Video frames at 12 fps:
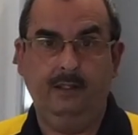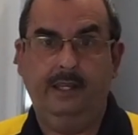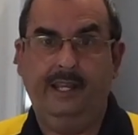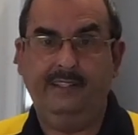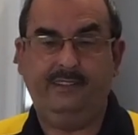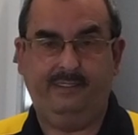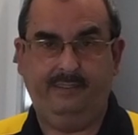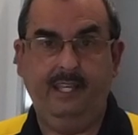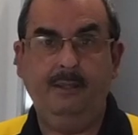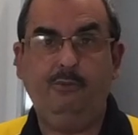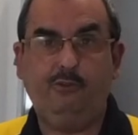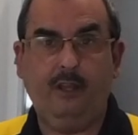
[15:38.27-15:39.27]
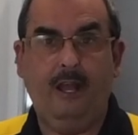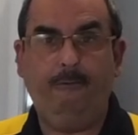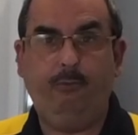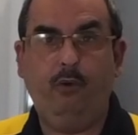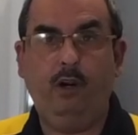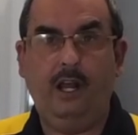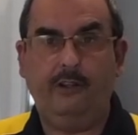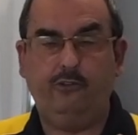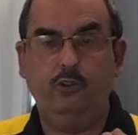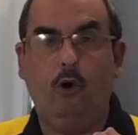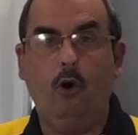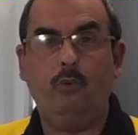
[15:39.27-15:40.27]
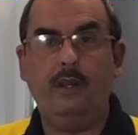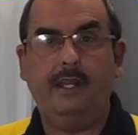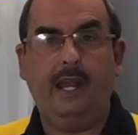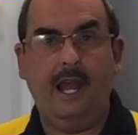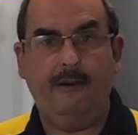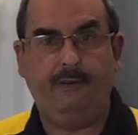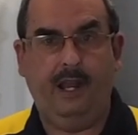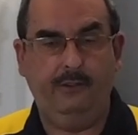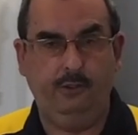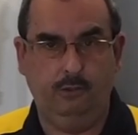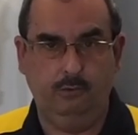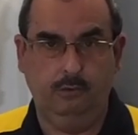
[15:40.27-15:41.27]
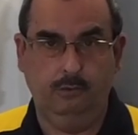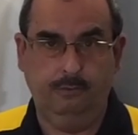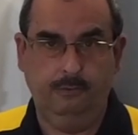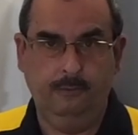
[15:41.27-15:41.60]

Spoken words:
is the same software as you already have on your roof,